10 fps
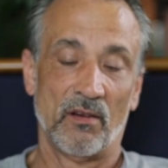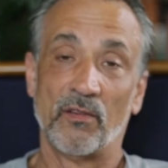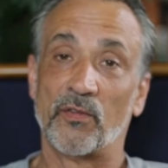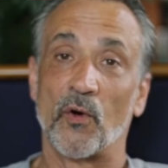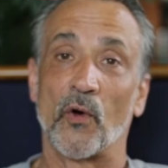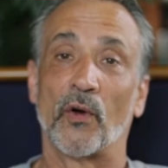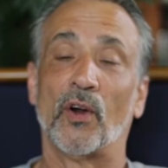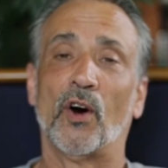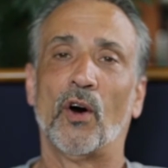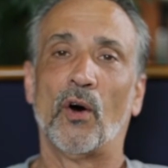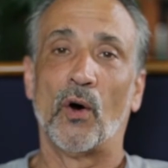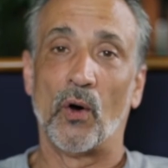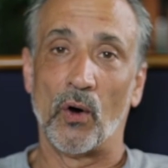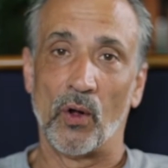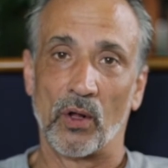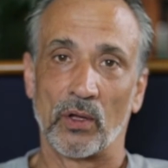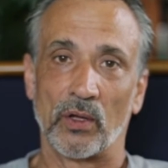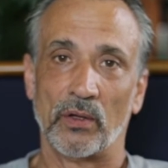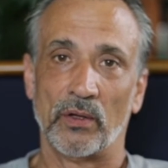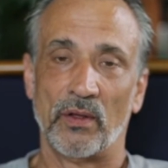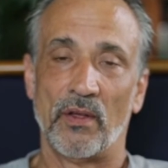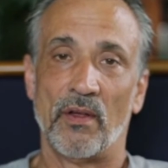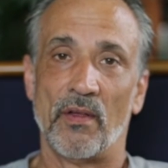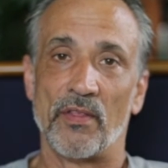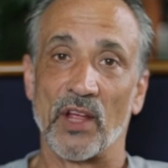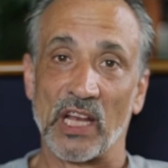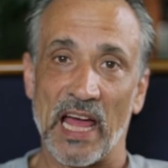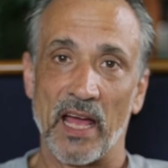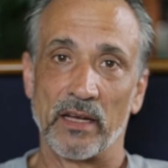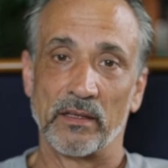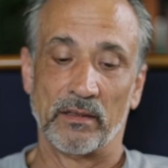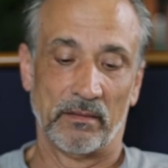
for all the land."